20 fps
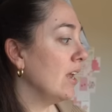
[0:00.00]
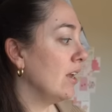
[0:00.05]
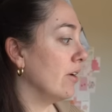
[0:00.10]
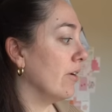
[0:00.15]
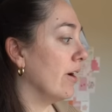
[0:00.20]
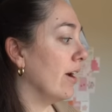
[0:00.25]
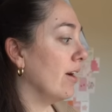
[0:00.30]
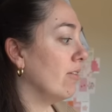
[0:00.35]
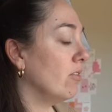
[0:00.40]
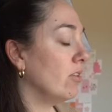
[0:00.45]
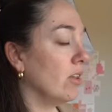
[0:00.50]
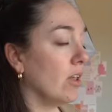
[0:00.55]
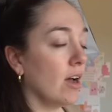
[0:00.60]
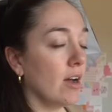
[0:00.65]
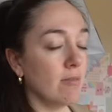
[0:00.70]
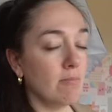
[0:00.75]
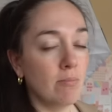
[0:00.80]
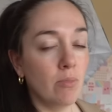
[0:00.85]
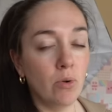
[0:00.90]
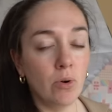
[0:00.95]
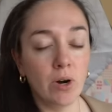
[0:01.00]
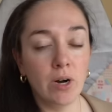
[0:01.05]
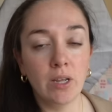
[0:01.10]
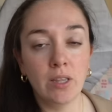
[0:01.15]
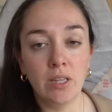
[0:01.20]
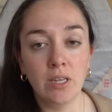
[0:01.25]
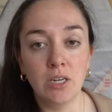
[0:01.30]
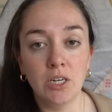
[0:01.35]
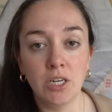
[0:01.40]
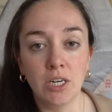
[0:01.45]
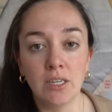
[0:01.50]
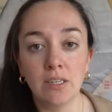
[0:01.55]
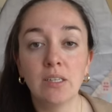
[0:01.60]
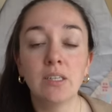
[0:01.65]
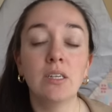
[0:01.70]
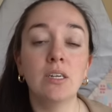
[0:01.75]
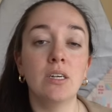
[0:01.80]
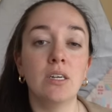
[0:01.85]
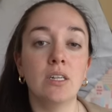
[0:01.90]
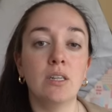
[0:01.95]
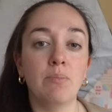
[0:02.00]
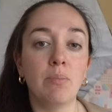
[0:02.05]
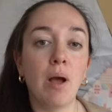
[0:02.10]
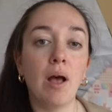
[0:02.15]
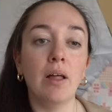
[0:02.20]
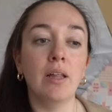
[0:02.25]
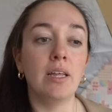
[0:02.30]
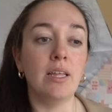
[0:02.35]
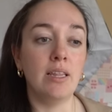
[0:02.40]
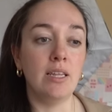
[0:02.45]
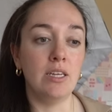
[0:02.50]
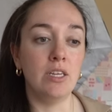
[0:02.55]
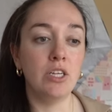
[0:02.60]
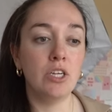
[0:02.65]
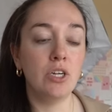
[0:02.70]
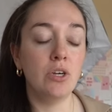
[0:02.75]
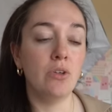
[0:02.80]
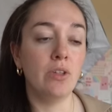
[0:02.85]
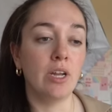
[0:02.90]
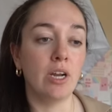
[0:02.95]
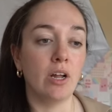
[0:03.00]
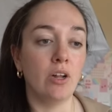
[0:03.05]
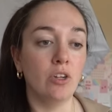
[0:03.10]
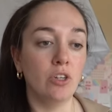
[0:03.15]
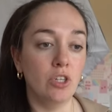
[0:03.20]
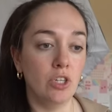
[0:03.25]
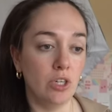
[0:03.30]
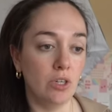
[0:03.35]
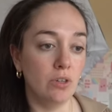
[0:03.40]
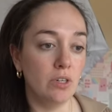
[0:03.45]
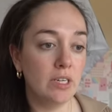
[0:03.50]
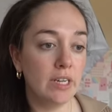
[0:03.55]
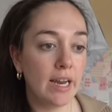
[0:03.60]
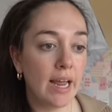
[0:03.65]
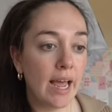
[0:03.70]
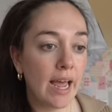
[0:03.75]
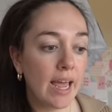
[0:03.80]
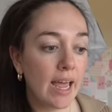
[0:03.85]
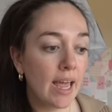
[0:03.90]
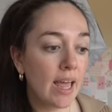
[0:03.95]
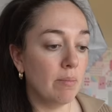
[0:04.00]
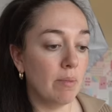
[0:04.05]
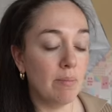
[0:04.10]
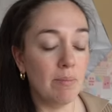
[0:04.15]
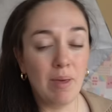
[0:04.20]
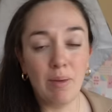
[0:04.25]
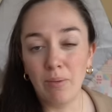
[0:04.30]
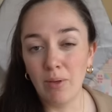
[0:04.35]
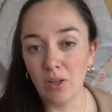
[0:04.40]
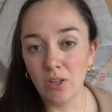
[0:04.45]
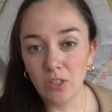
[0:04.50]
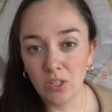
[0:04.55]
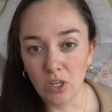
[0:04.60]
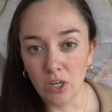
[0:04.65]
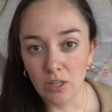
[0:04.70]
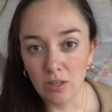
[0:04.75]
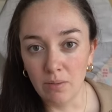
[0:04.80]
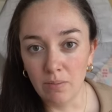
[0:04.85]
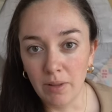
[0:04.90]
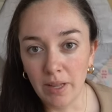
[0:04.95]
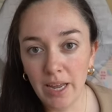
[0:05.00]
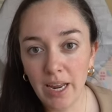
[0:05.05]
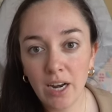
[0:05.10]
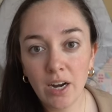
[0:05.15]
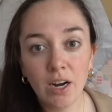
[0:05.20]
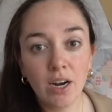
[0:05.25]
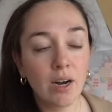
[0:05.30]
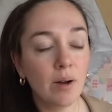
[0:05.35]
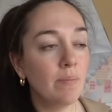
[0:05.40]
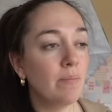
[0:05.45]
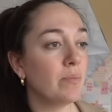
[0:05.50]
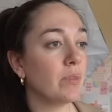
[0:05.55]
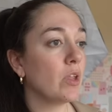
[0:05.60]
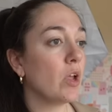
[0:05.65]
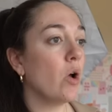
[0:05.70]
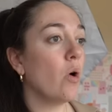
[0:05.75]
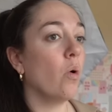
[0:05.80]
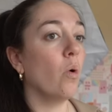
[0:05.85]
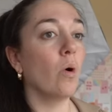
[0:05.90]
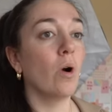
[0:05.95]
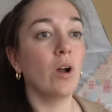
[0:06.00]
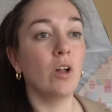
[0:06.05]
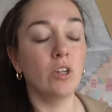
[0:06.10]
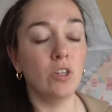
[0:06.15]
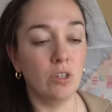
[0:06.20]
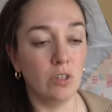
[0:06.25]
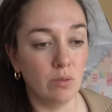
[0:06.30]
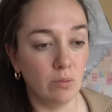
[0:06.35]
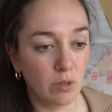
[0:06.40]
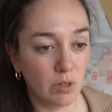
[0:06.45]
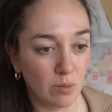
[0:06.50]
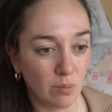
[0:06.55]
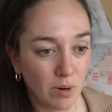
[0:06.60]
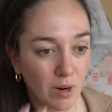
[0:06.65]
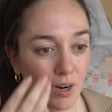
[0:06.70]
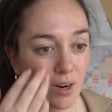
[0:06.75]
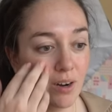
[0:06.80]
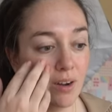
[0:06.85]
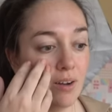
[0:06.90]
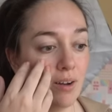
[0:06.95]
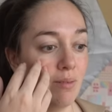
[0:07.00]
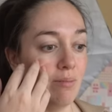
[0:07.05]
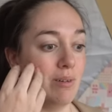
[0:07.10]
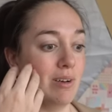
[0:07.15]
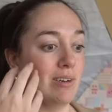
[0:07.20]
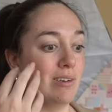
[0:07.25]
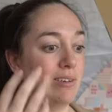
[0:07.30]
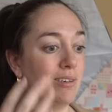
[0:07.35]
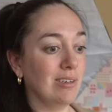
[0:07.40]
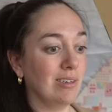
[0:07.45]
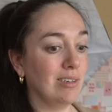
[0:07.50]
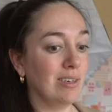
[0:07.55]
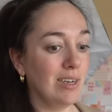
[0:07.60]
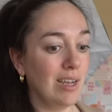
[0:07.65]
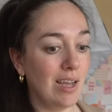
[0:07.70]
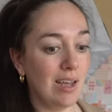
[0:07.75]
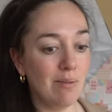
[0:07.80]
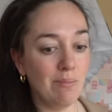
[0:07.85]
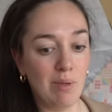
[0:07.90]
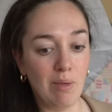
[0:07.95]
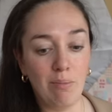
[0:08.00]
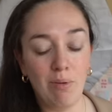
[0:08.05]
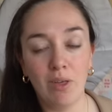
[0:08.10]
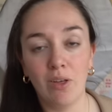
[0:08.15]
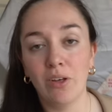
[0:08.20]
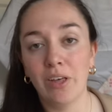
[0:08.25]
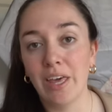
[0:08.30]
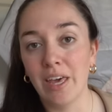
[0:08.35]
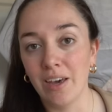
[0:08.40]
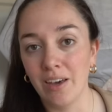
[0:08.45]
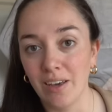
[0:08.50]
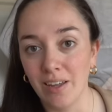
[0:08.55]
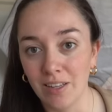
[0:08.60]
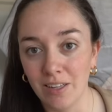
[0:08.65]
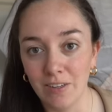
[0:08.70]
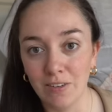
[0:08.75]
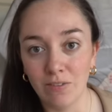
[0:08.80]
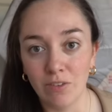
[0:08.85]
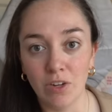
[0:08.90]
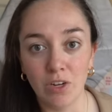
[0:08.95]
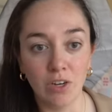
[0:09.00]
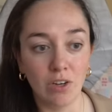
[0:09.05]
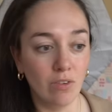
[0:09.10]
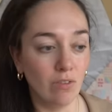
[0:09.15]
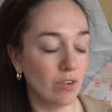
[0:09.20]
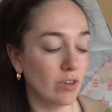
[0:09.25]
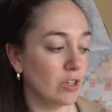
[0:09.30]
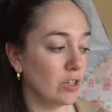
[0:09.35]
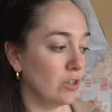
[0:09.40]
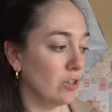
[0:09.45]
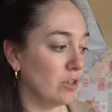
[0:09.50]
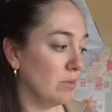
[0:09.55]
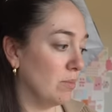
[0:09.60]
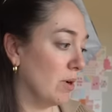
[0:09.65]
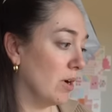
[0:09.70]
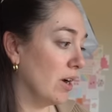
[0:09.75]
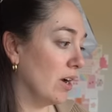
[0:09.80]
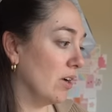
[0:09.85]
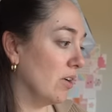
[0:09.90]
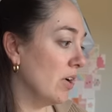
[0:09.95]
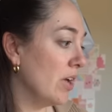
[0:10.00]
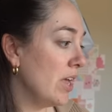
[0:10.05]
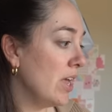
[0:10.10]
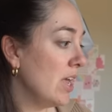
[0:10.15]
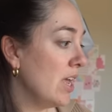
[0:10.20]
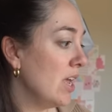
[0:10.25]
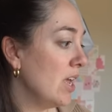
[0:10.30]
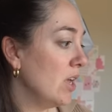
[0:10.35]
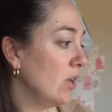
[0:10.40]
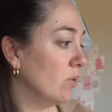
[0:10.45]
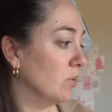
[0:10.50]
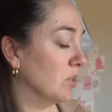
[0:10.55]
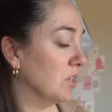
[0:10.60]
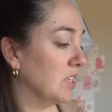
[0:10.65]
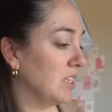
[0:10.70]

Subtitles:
Now I have a lot more than just probably these 2 that I'll do today, but maybe I'll start them later or I'll do them tomorrow. I'm not sure yet. Maybe I'll carry on this vlog over to tomorrow. We'll